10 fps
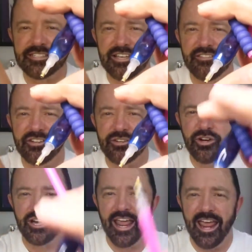seven
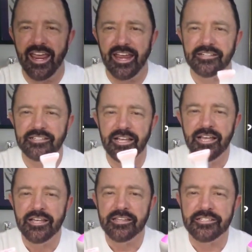or an eight.
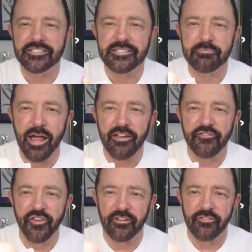This is my
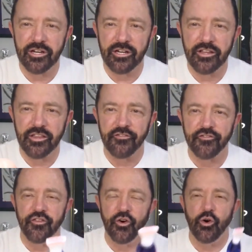favorite, the
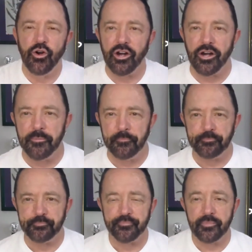four.
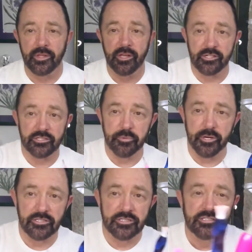Here's a
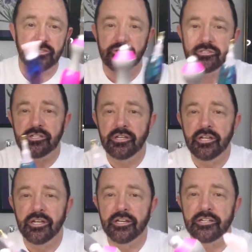pair of scissors.
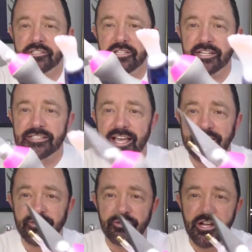Here's an
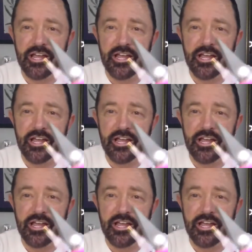X-Acto